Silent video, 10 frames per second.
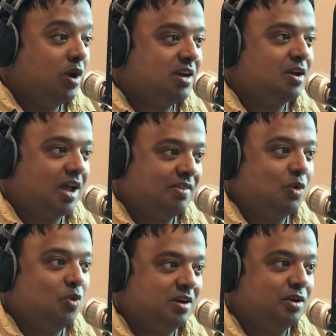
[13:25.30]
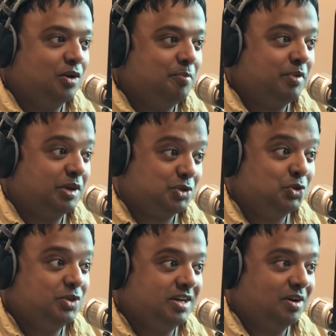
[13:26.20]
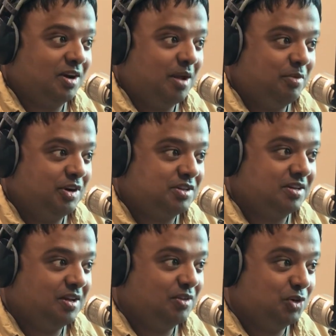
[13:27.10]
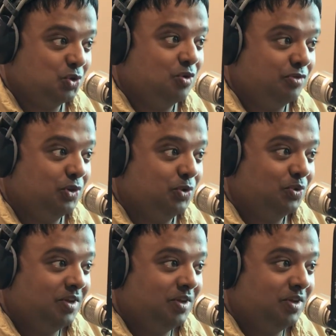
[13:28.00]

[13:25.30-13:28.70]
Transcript: the Winter Olympics, you did a collaboration, the two of you.